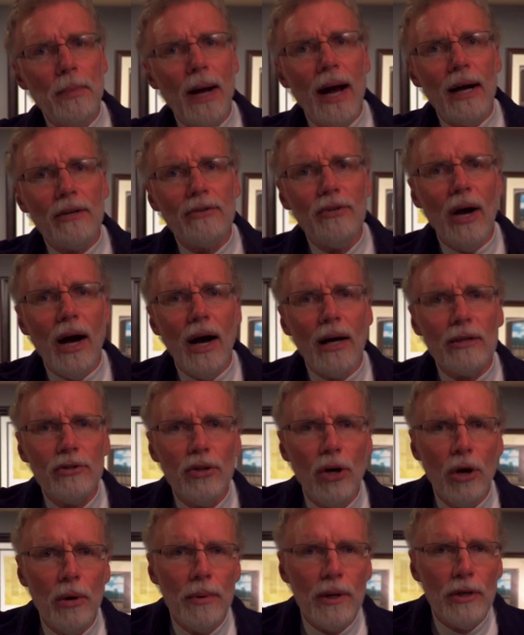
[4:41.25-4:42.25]
back to
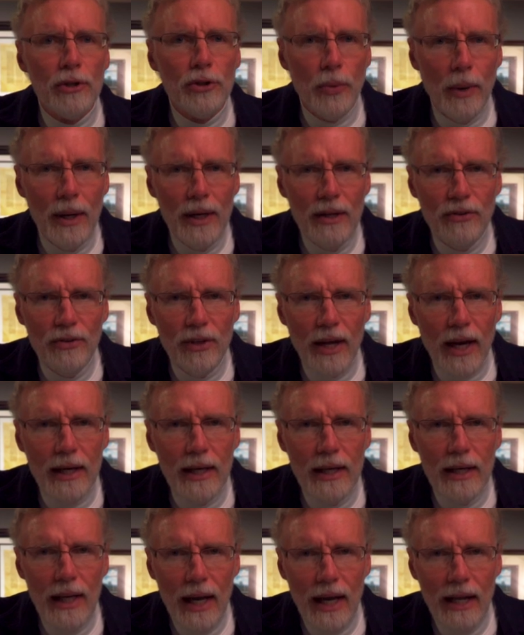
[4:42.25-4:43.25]
October
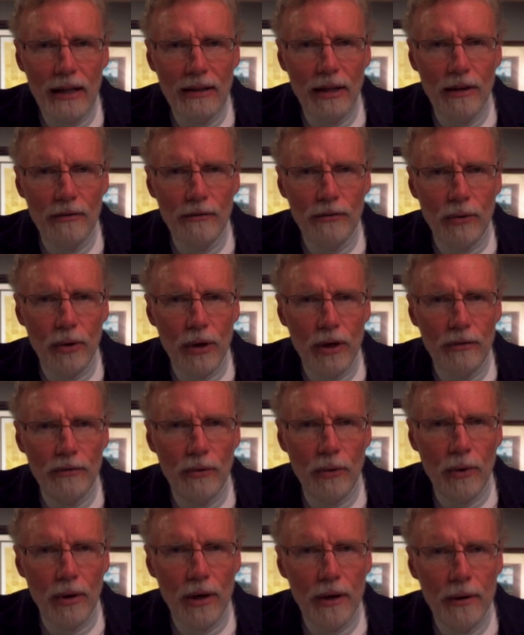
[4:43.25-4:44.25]
twenty-second, eighteen
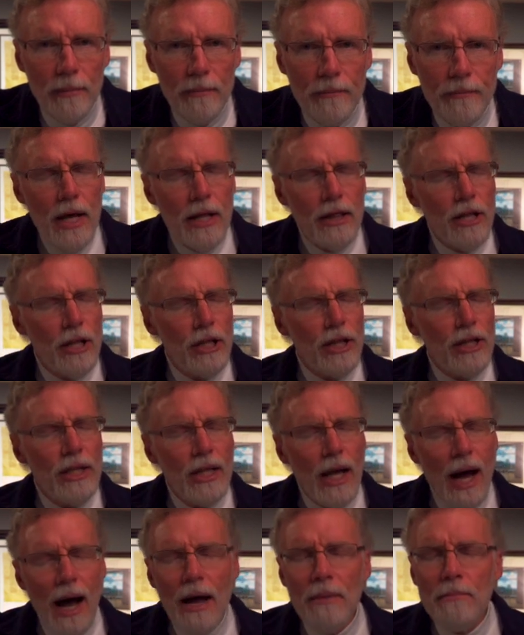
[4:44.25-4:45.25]
forty-four. The
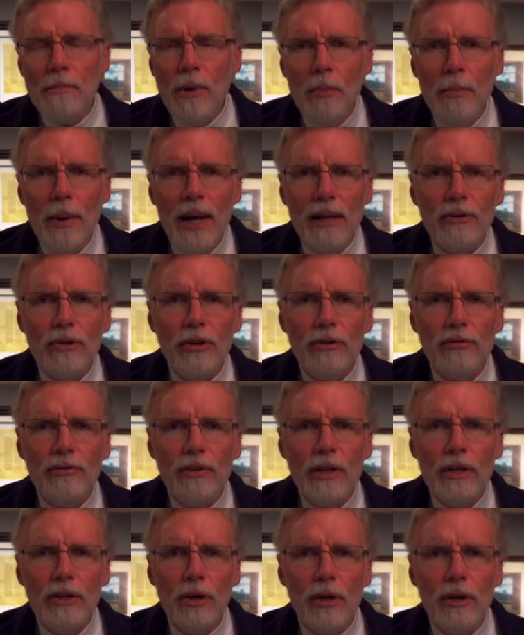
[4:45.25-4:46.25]
non-momentous
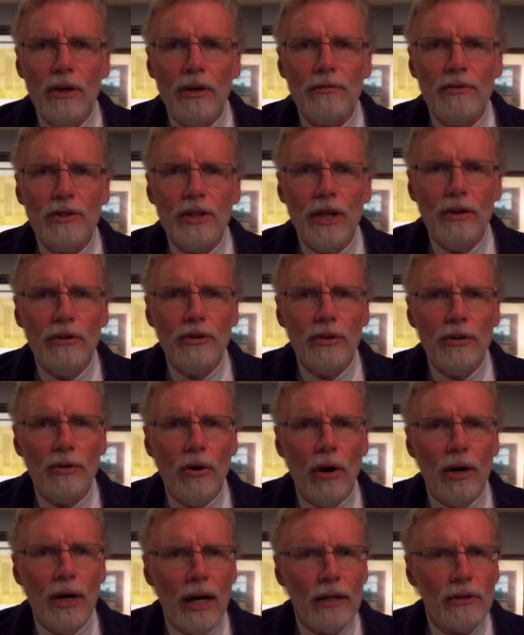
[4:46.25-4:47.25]
return of Jesus
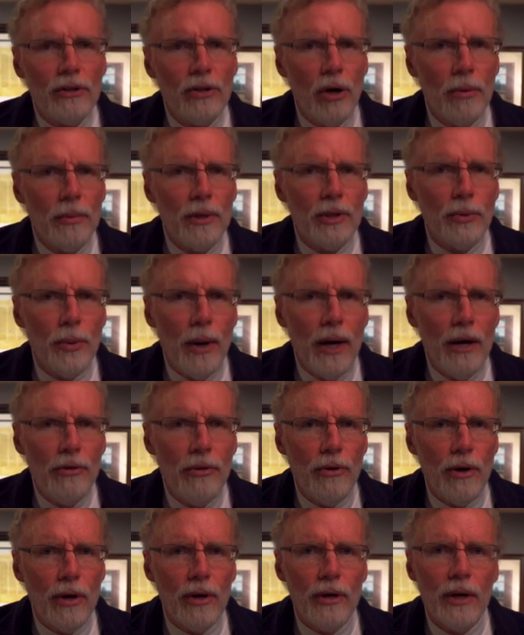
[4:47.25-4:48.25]
on October
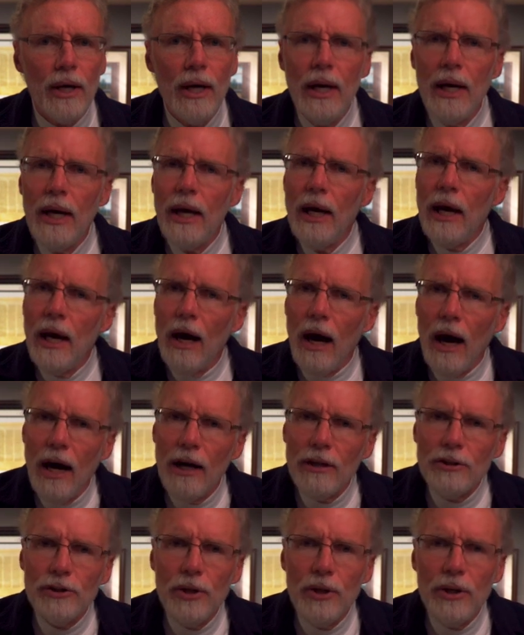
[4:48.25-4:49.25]
twenty-third
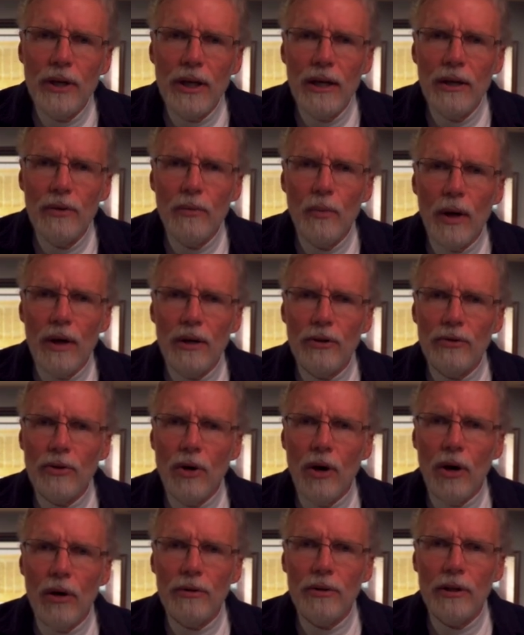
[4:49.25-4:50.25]
ushered in what is
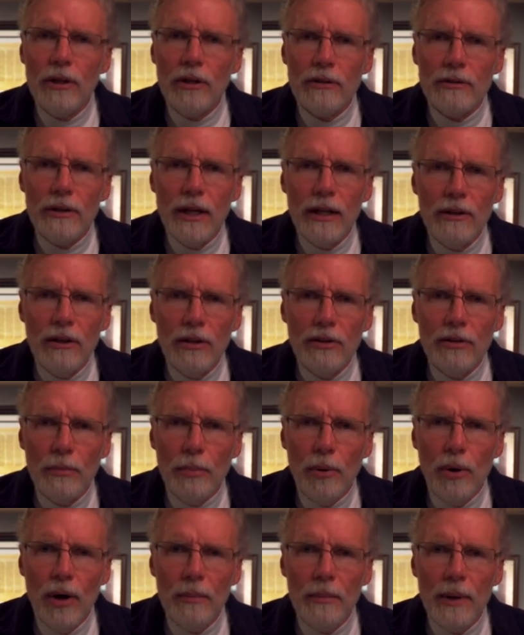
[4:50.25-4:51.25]
called the Great
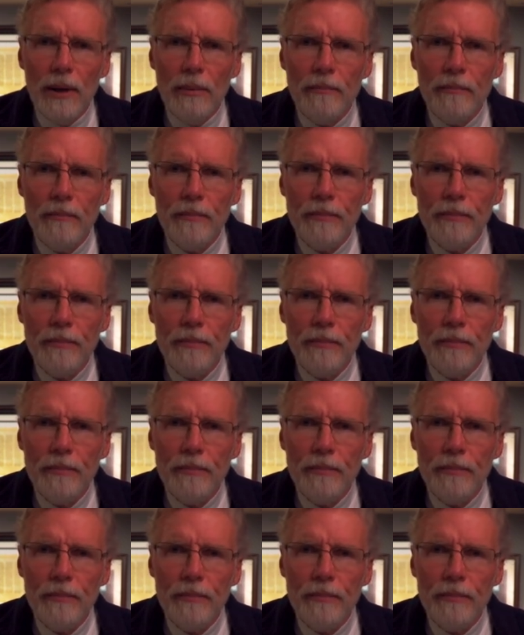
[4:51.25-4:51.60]
Disappointment.